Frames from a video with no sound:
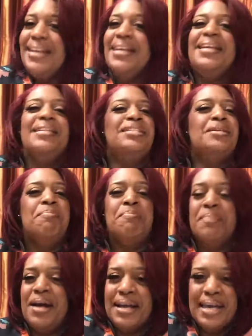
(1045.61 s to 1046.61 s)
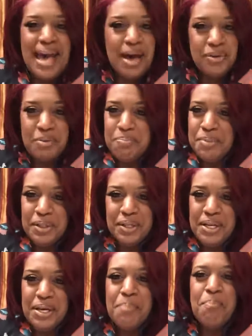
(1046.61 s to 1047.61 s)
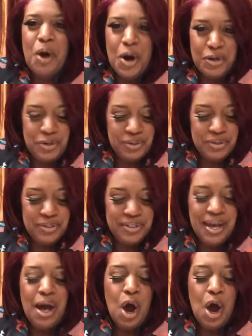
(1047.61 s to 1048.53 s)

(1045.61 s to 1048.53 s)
Get some accountability partners